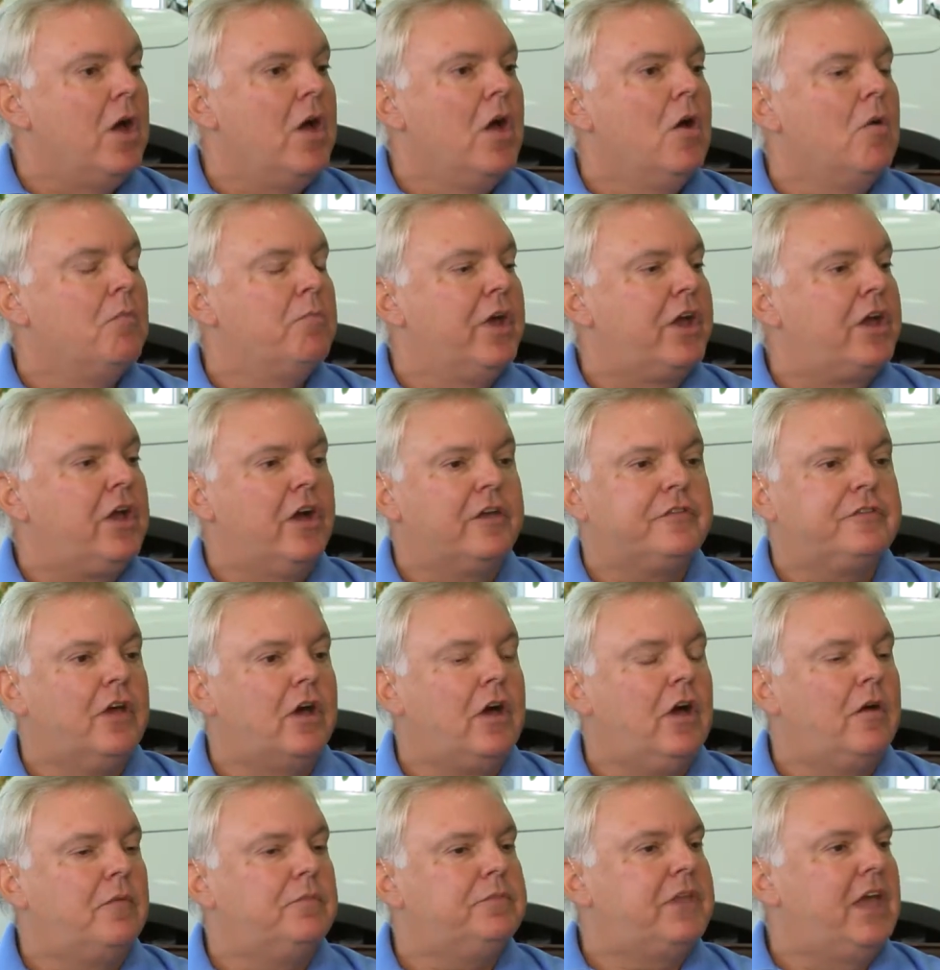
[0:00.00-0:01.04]
He did right Because
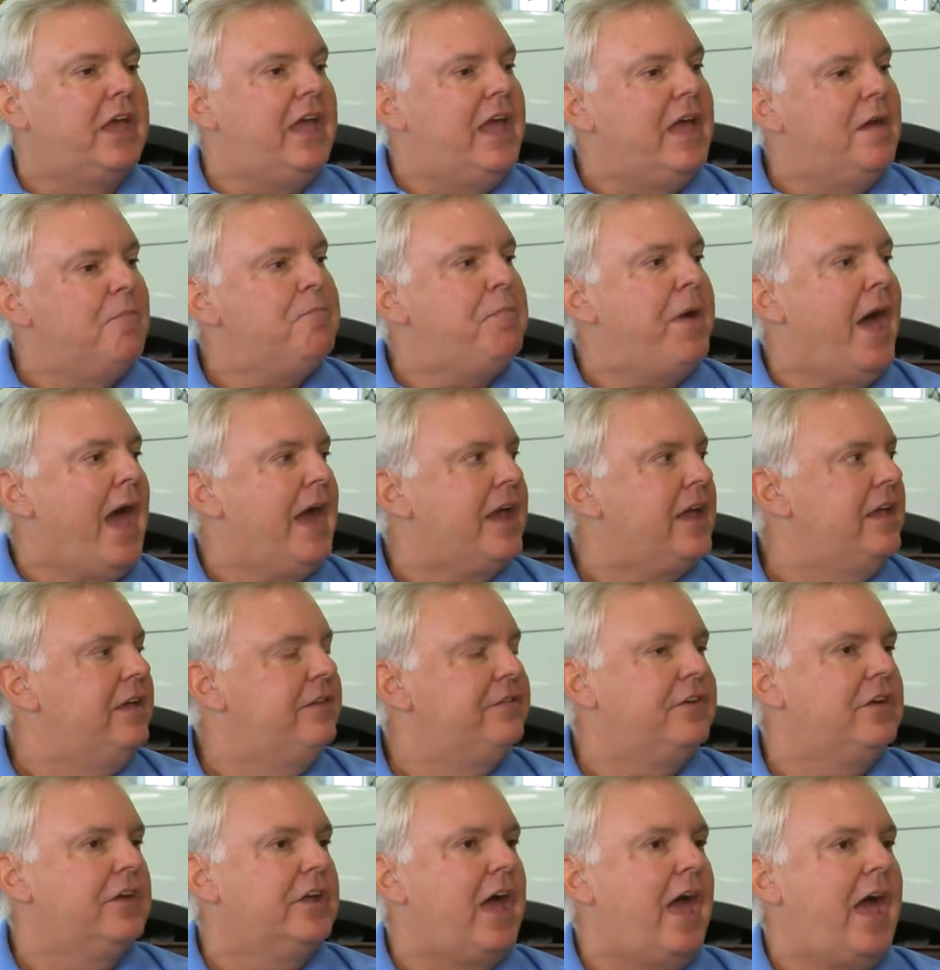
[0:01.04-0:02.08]
uh, the impact
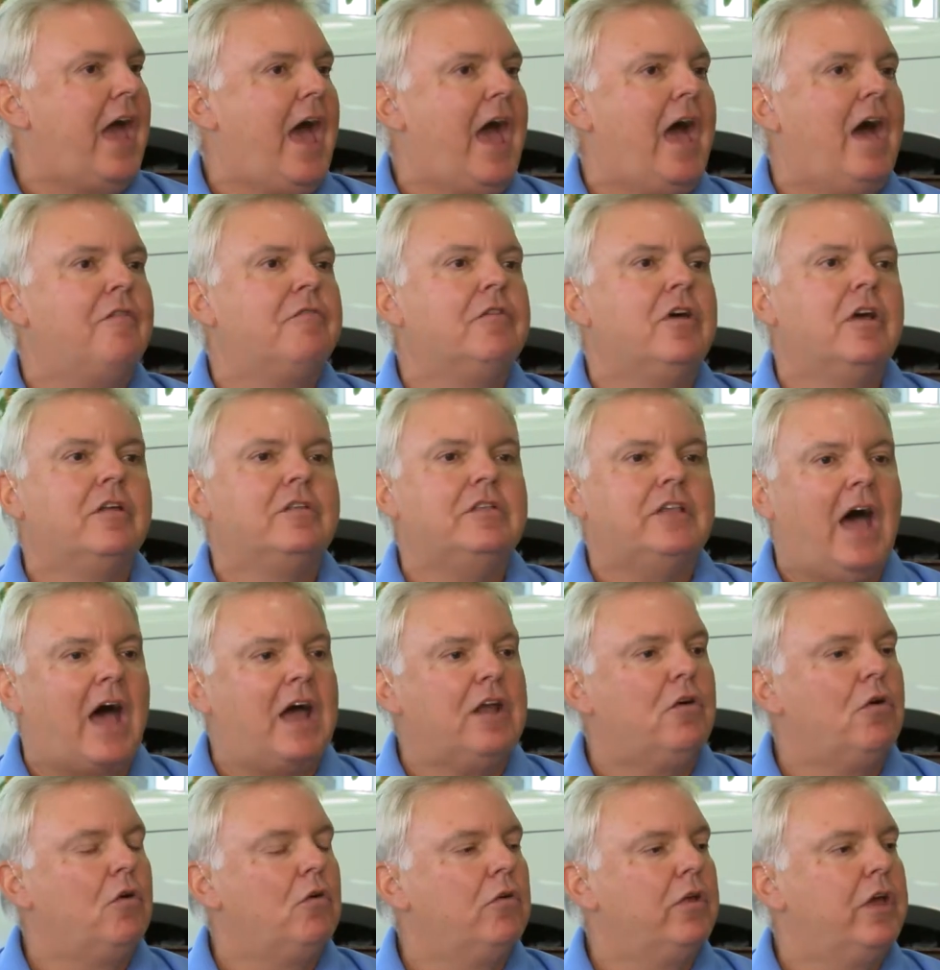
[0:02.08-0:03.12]
he's going to have
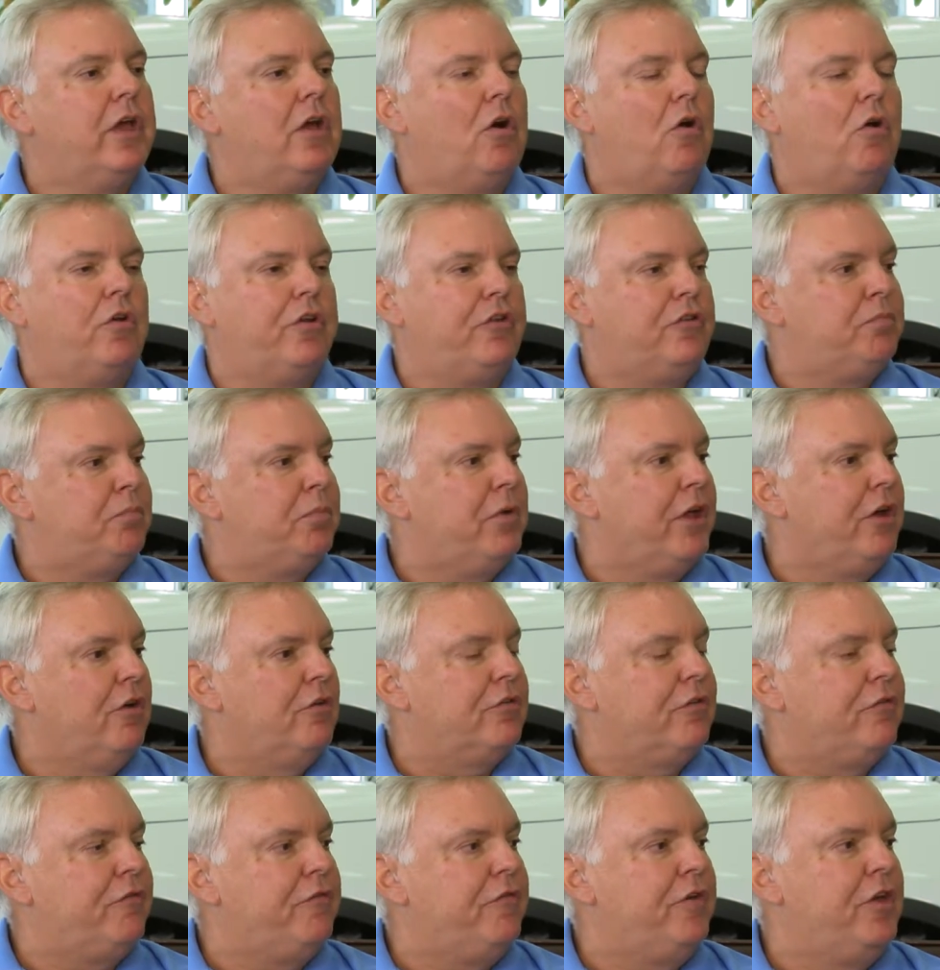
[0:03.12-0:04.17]
not only on his play
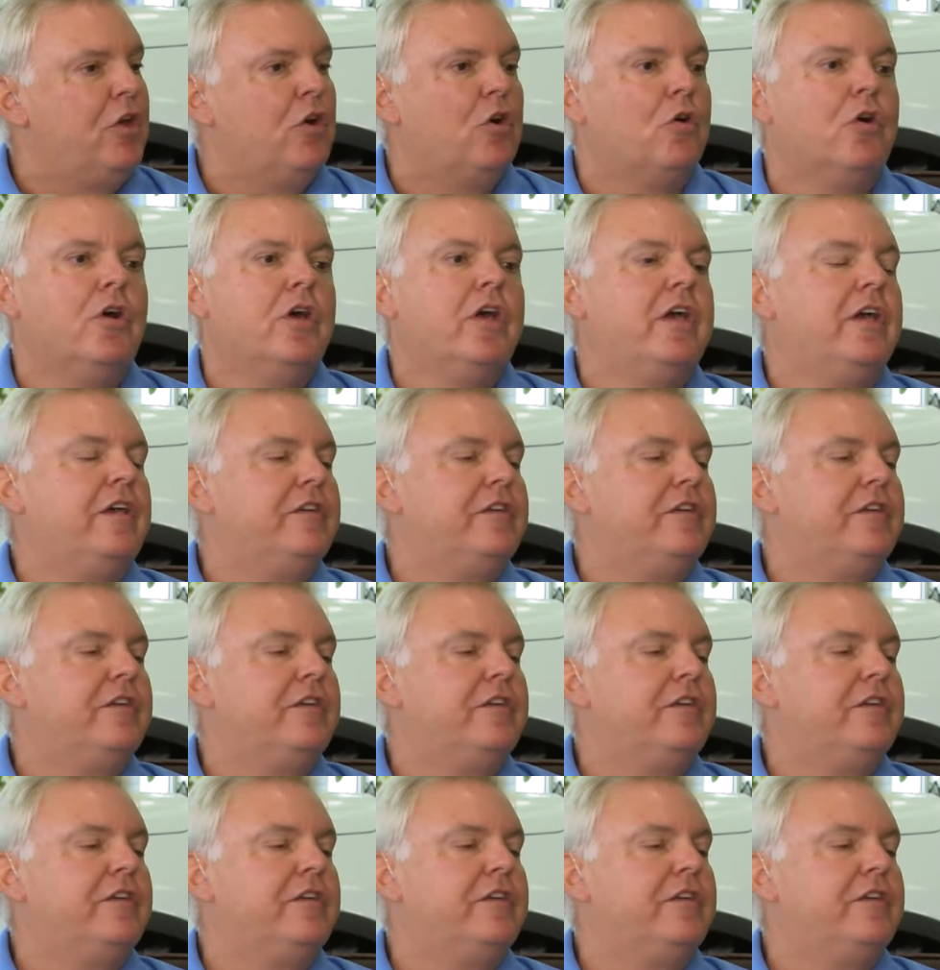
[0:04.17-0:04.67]
on the field,